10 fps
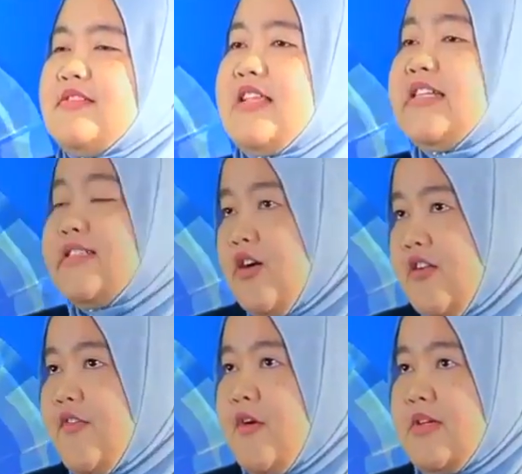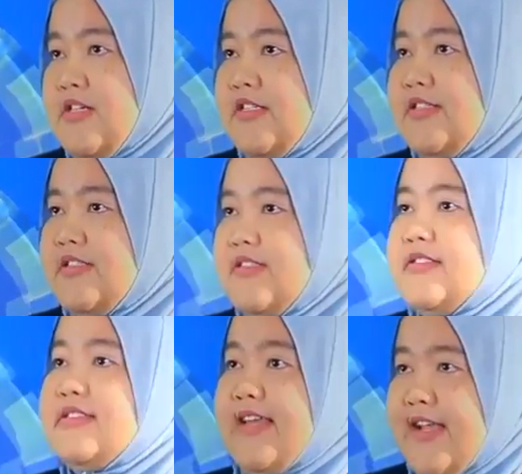That's all from us.
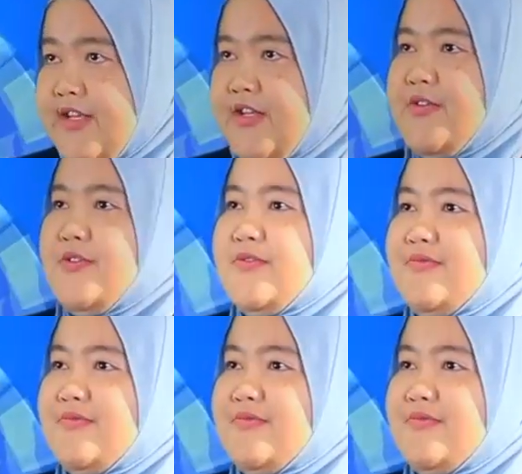Thank you.